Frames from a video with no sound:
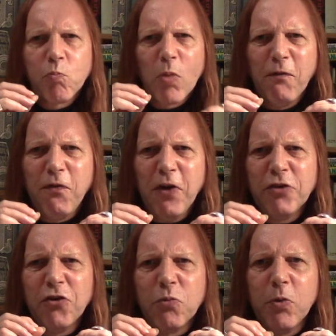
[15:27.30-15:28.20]

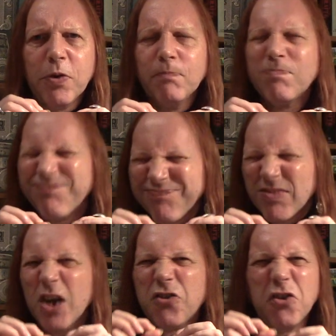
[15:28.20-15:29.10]
Finishes with
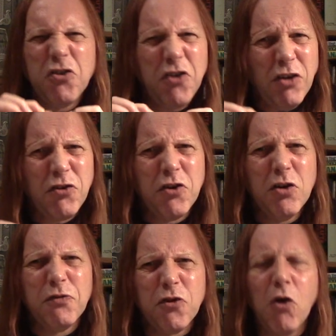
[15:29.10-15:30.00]
a
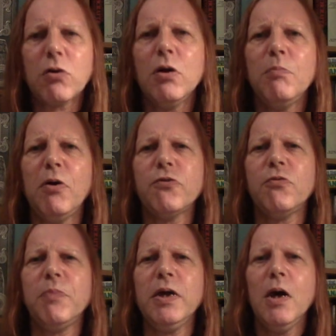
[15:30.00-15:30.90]
suggestion of chocolate
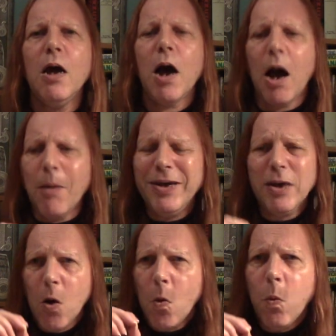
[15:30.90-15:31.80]
possibly. I
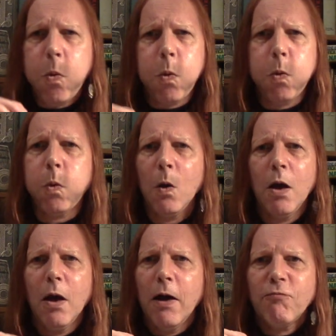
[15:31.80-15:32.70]
mean,
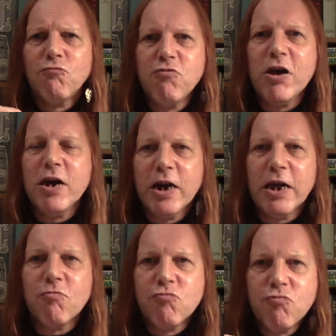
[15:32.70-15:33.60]

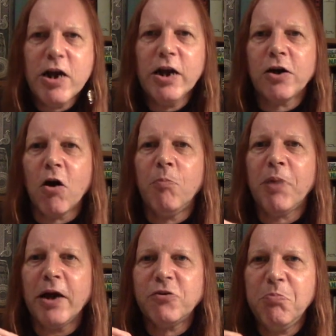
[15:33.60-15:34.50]
really, really
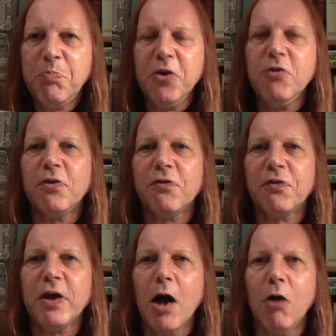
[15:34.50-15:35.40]
complex.
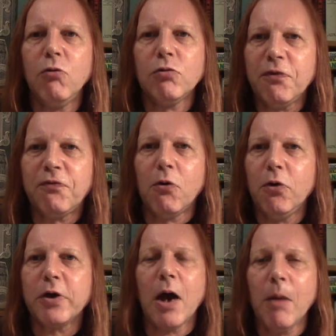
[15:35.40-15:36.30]
Beautifully old
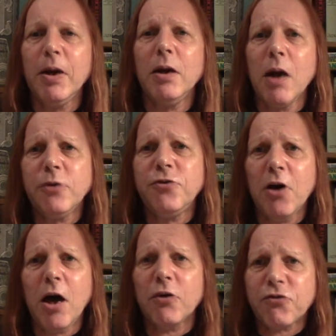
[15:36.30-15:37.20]
Laphroaig. I mean,
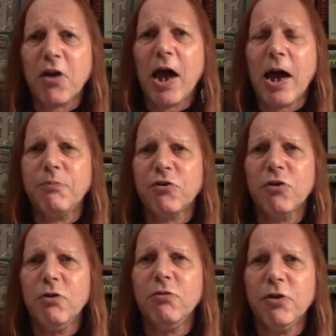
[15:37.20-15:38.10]
just
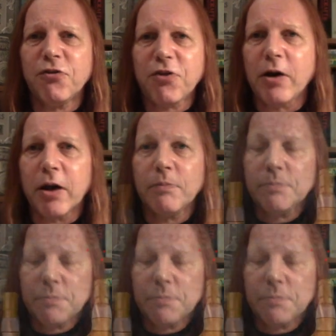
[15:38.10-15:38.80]
absolutely stunning.